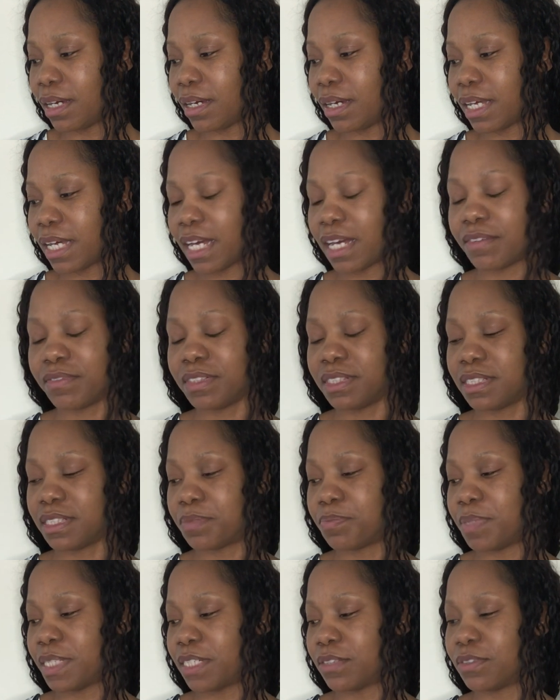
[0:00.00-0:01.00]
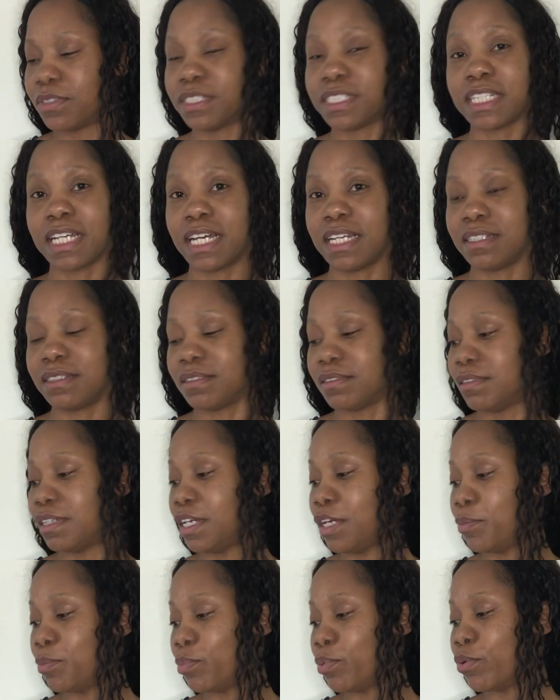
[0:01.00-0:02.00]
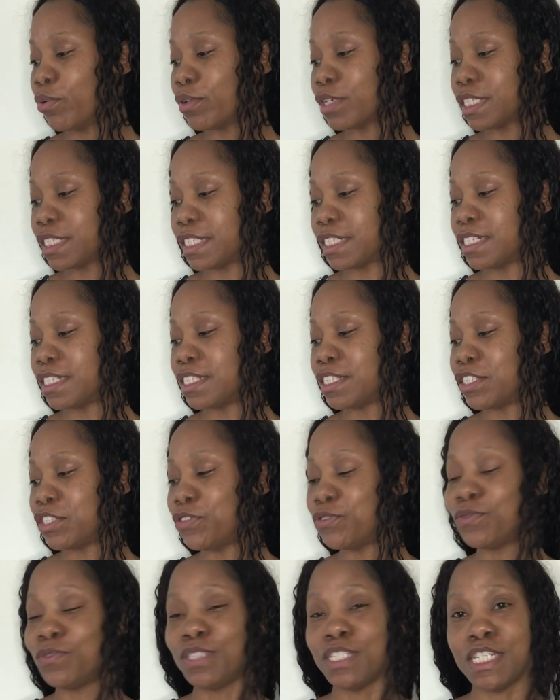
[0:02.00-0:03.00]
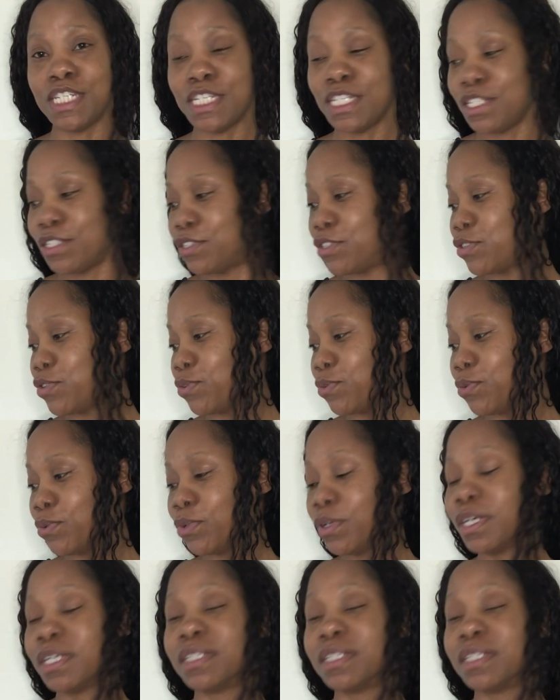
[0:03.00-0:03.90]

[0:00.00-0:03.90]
having this big old title: important, you need to